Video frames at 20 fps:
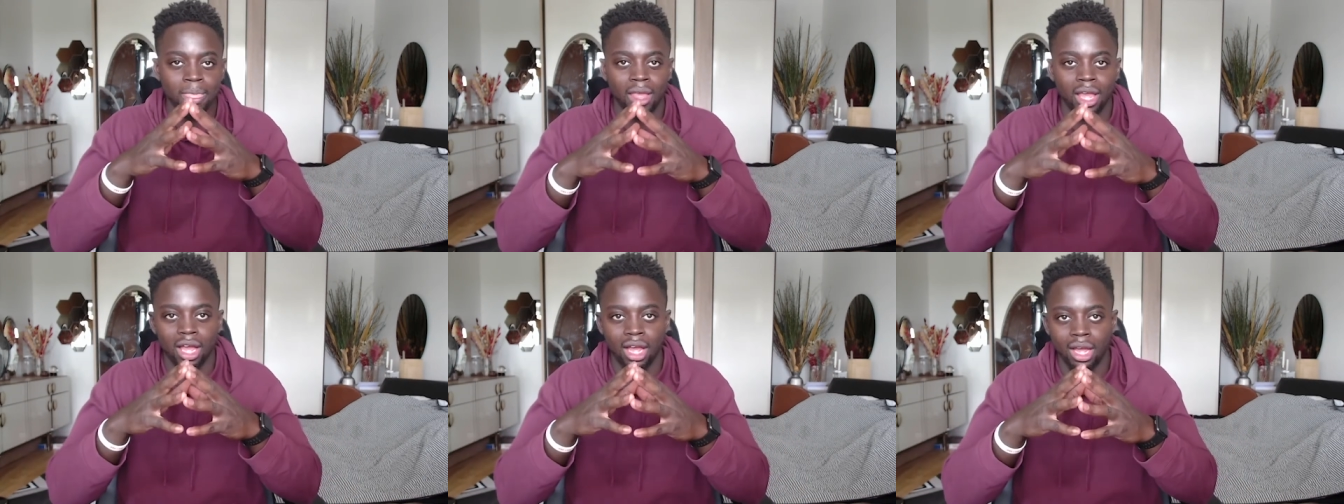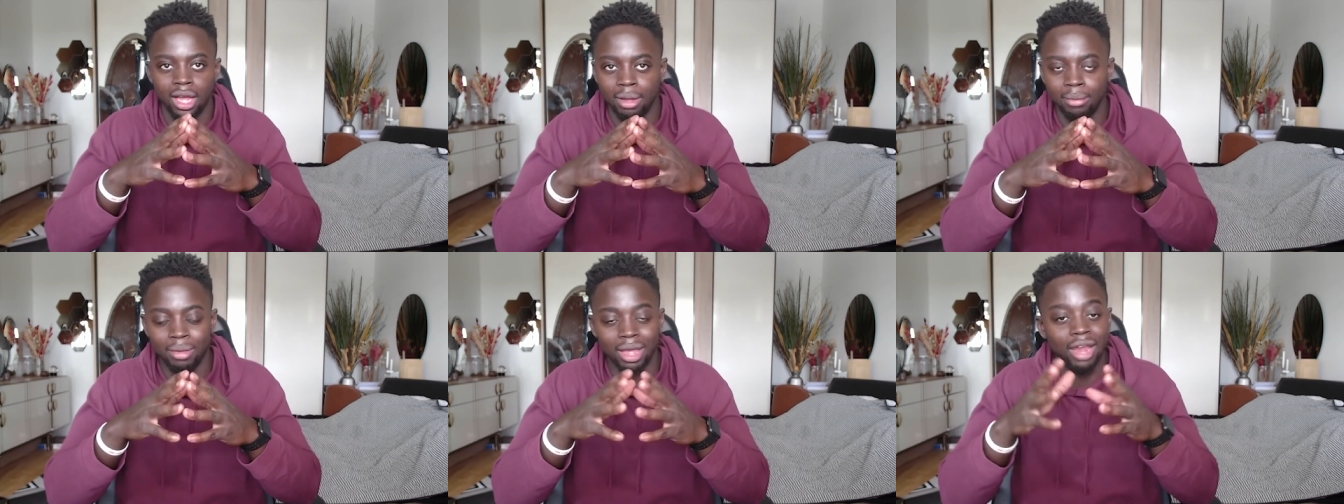
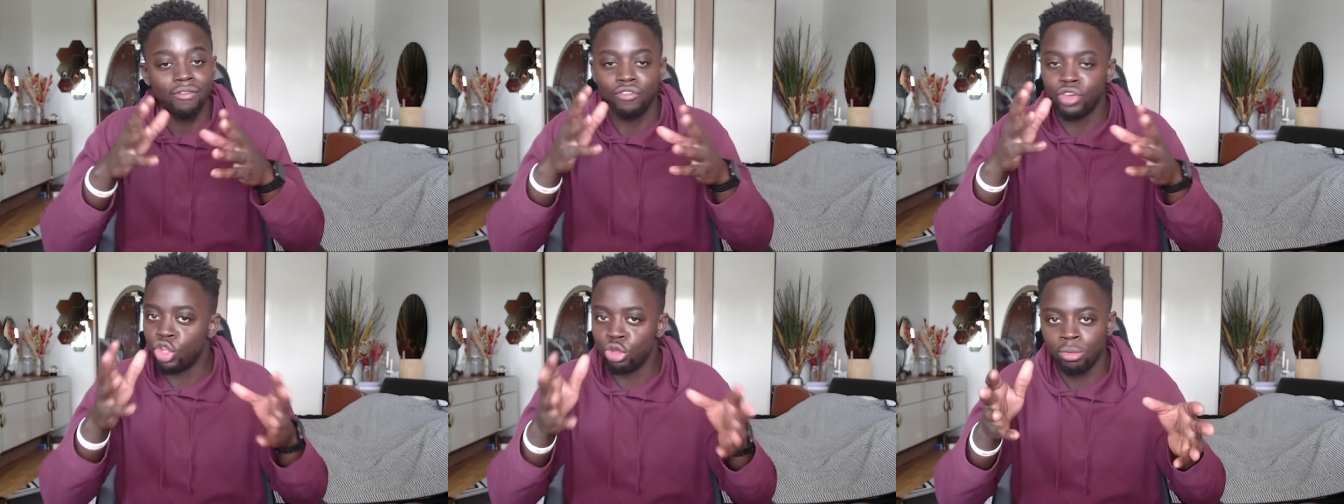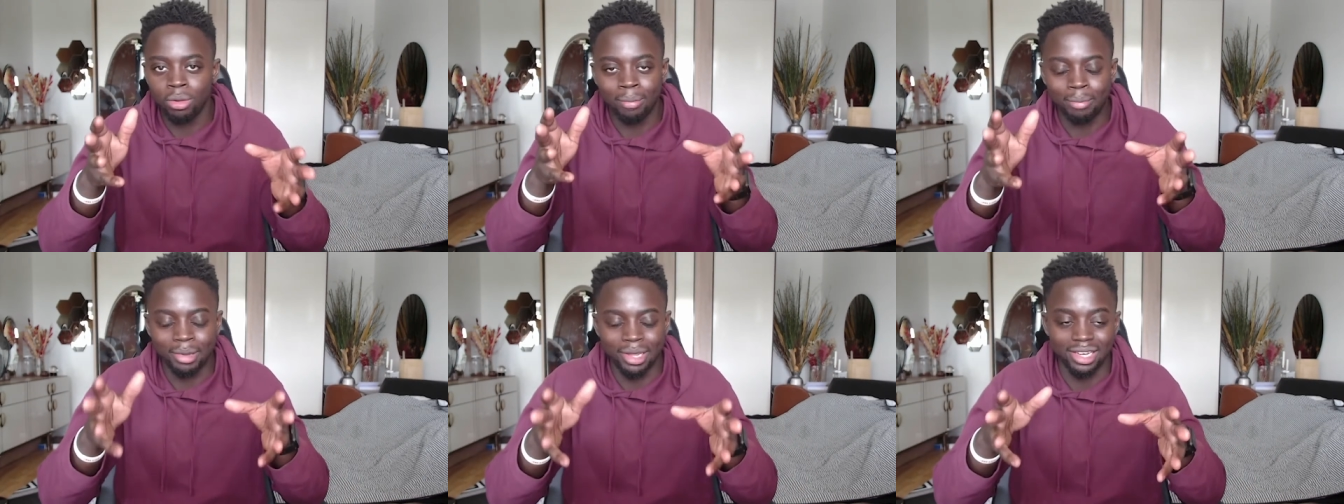Um, every
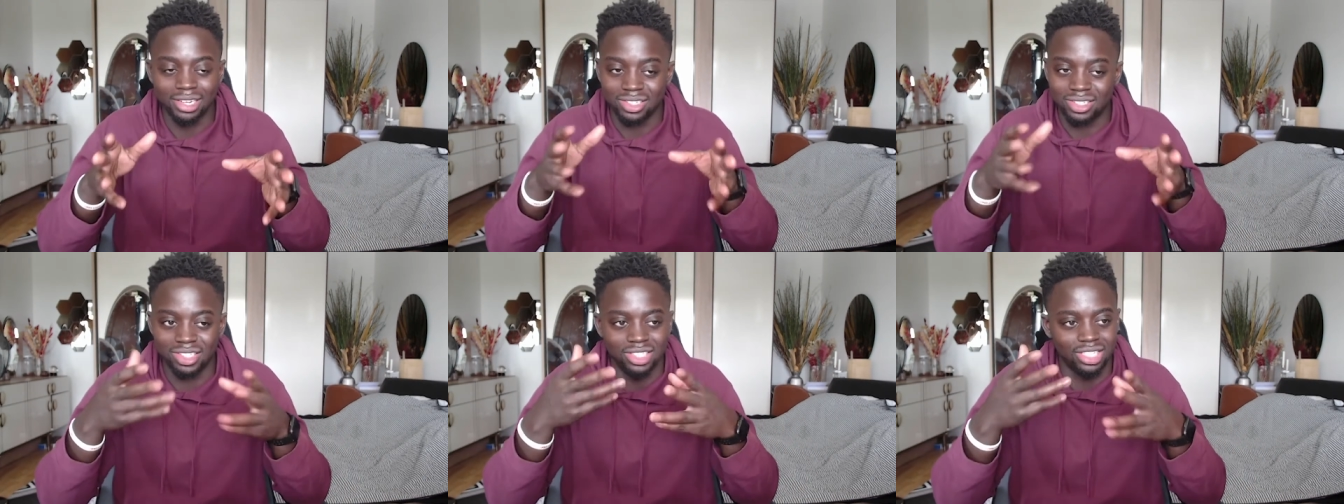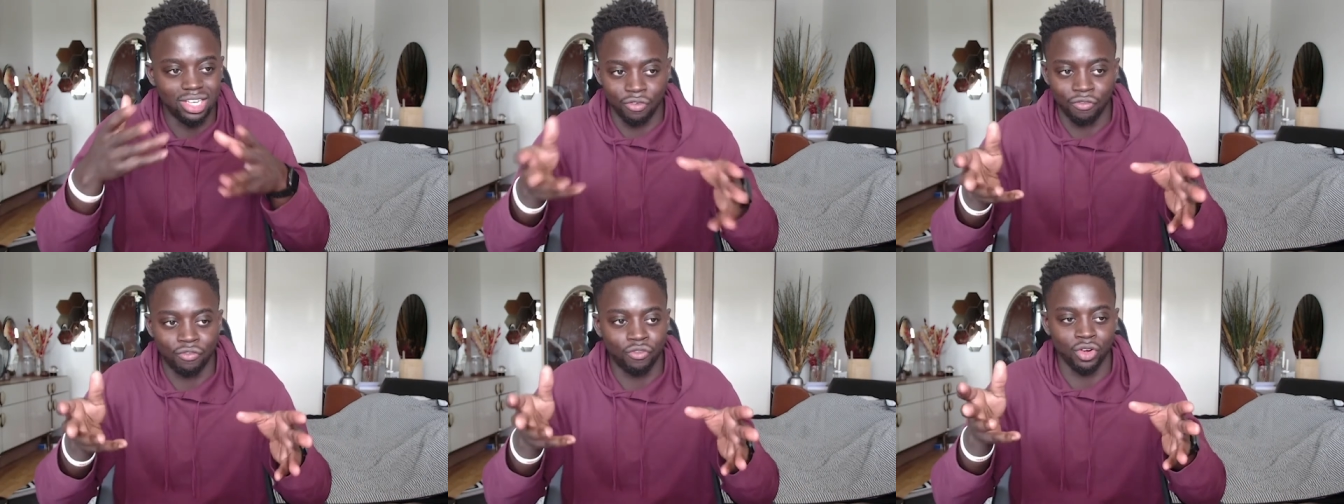human being is
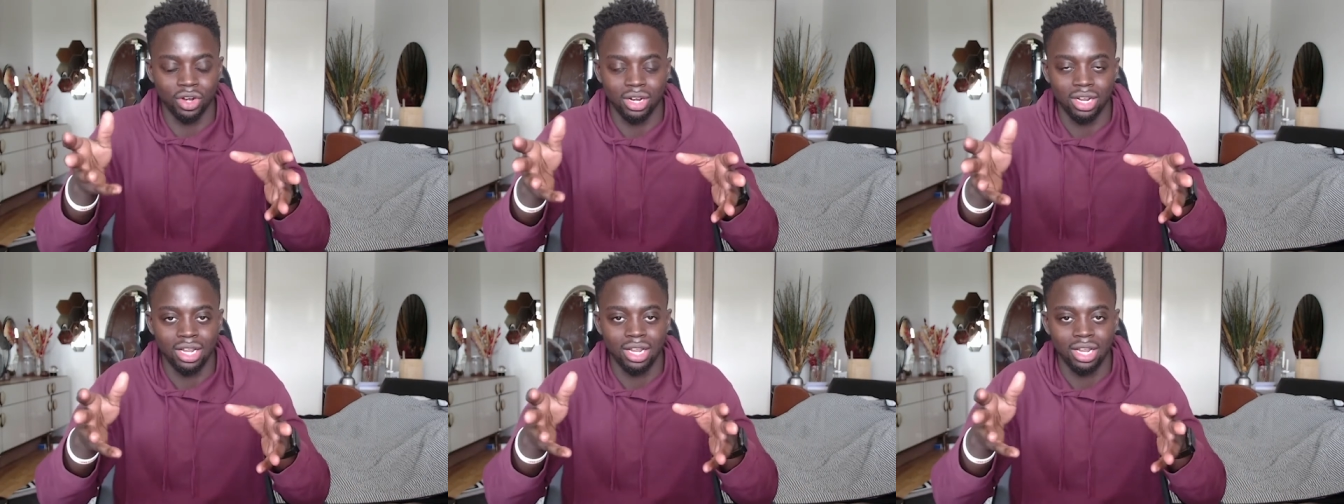different.